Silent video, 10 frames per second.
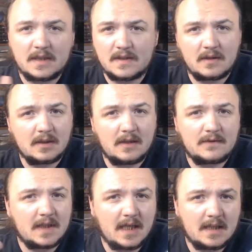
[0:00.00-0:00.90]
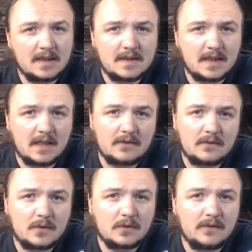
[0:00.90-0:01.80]
I'd love to get a list together
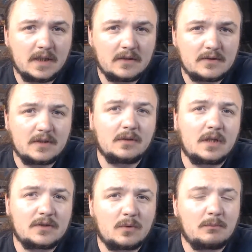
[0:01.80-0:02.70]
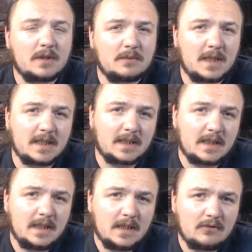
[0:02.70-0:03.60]
of all the videos that you guys want me to make,
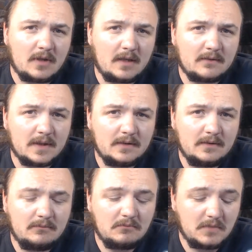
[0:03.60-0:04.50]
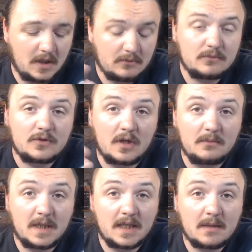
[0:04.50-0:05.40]
rather than trying to
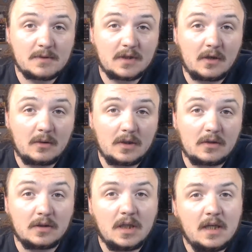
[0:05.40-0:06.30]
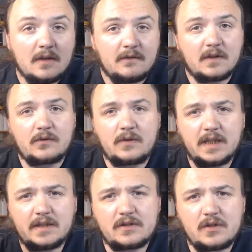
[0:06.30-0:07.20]
make it up as I go along. Feel
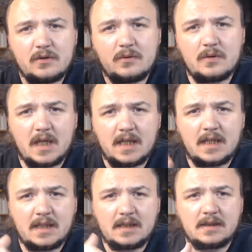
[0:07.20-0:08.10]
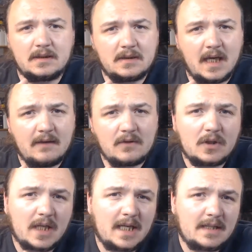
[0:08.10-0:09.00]
free to have a
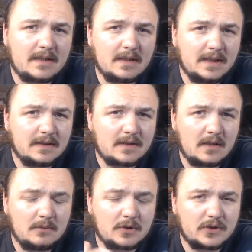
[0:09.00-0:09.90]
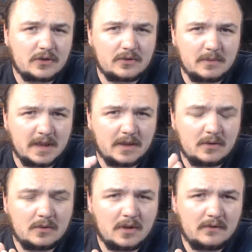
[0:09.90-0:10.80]
look at the links. I'm on social media
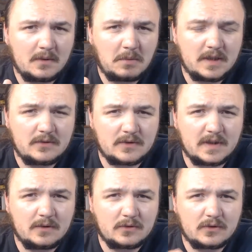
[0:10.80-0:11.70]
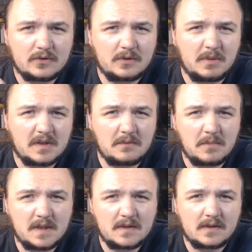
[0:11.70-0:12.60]
all over the place. You'll see all sorts of bits and
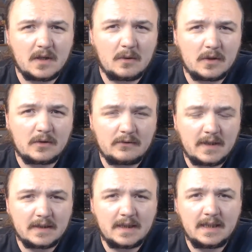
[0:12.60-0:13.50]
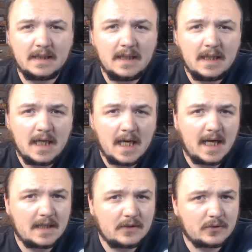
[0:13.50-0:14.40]
pieces going on around there,
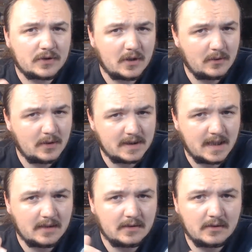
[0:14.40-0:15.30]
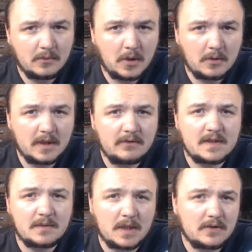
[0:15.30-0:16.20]
and also down at the bottom there is
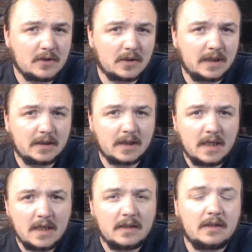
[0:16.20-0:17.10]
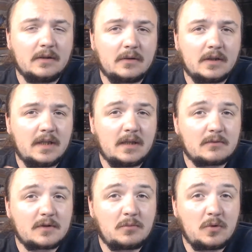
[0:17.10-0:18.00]
the Patreon link that you can
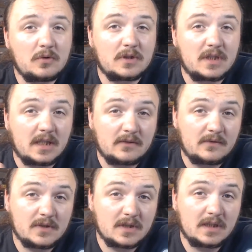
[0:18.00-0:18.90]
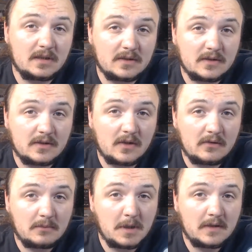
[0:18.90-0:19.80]
help support the channel for as little as
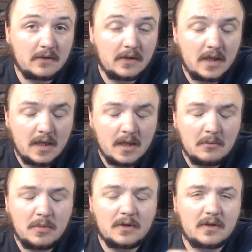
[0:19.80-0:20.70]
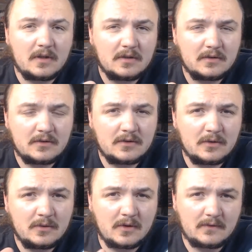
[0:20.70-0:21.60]
$1 a month. But
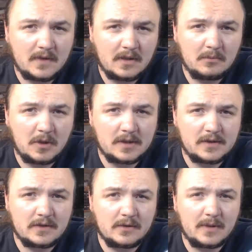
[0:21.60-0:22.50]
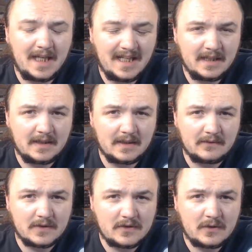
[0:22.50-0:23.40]
do not feel obliged to do anything
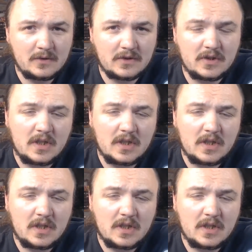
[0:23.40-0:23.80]
of the sort.